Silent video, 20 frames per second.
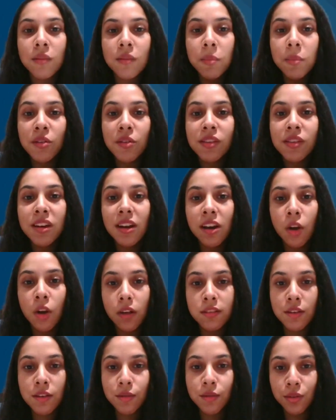because it
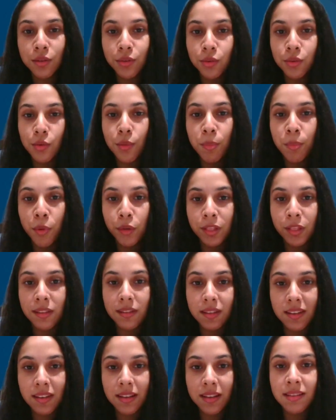allows you to do both the
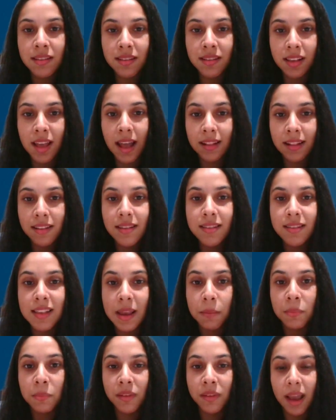things at the
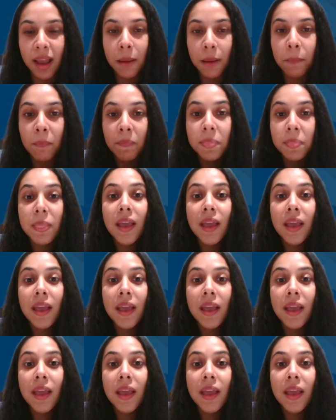same time.